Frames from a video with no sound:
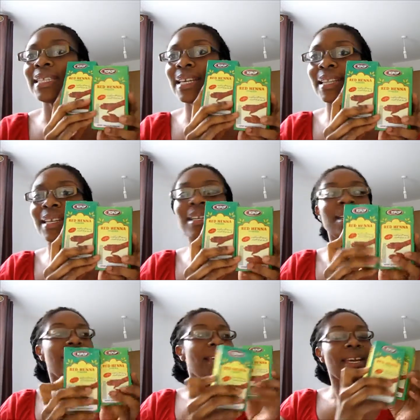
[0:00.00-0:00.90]
henna,
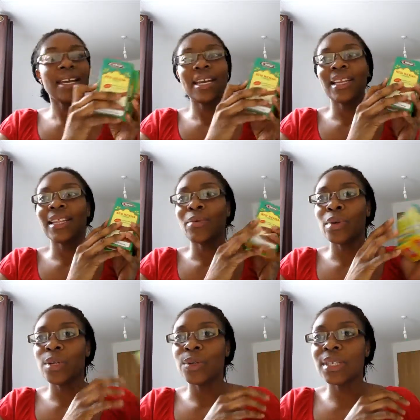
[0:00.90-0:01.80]
and I will
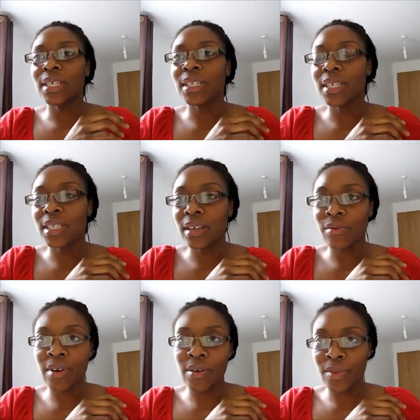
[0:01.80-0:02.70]
use it in
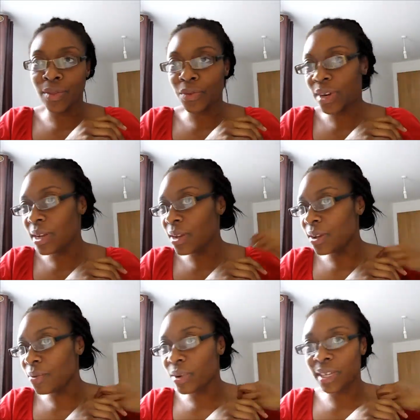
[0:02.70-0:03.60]
around
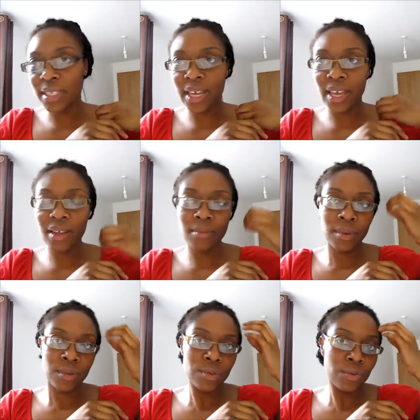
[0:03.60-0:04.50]
3 weeks time,
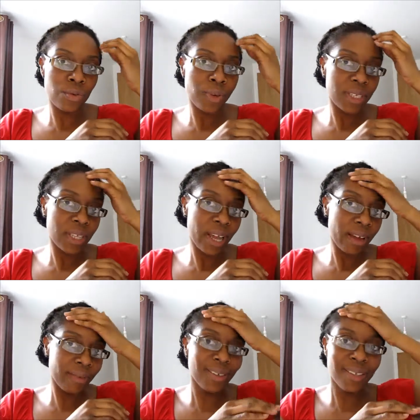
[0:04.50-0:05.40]
or 2 weeks and a
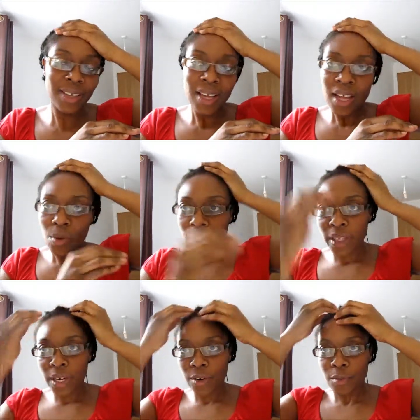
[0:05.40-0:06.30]
half, when
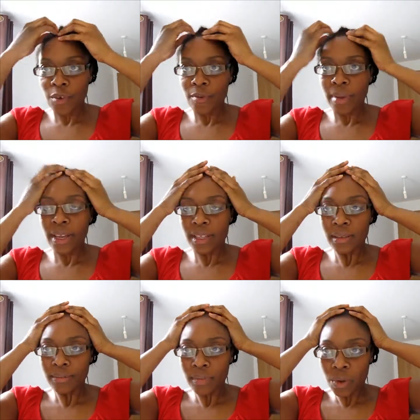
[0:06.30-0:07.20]
I
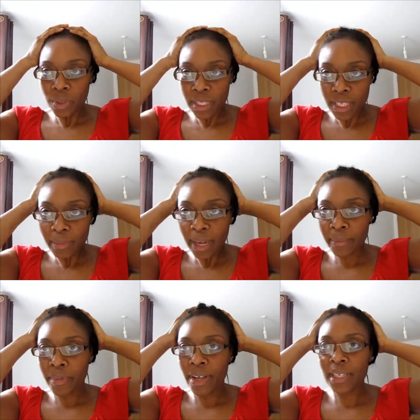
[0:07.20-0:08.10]
take my
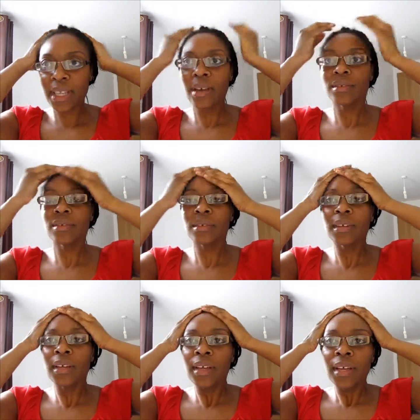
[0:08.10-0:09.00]
braids down,
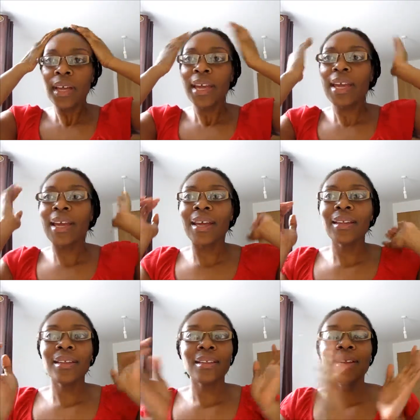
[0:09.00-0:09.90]

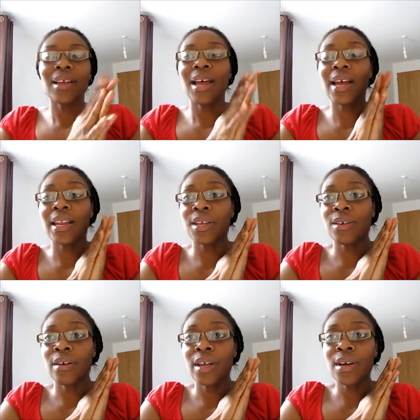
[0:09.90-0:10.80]
and I'll let you
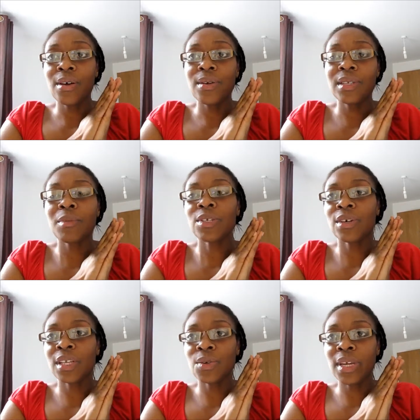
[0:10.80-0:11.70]
know how it goes. I'm also
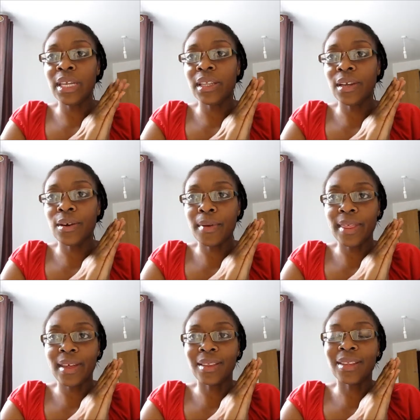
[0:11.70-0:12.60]
gonna do indigo by
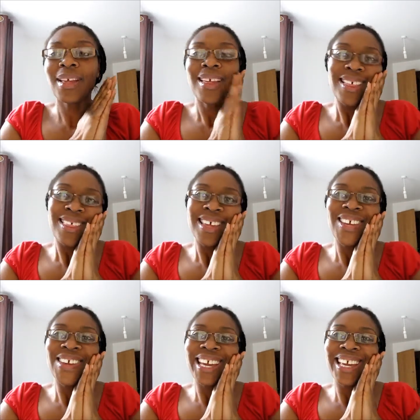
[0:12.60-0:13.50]
then.
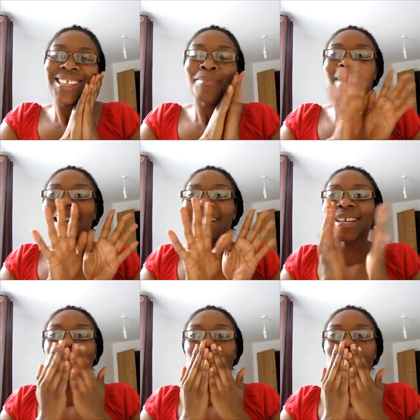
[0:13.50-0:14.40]
Thank you again. Bye, guys.